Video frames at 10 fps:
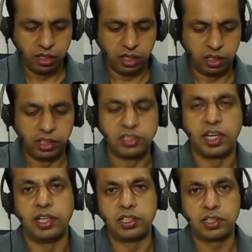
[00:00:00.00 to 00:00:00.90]
in this
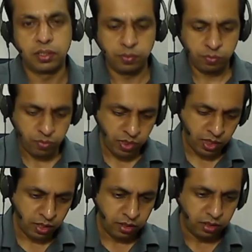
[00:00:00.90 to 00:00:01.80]
case
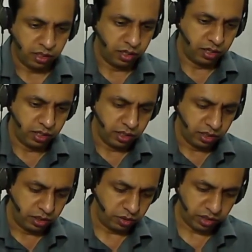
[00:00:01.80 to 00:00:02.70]
clearly
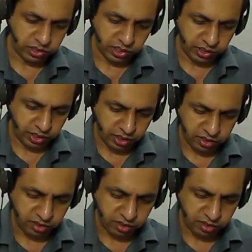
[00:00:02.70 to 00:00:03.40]
you can see that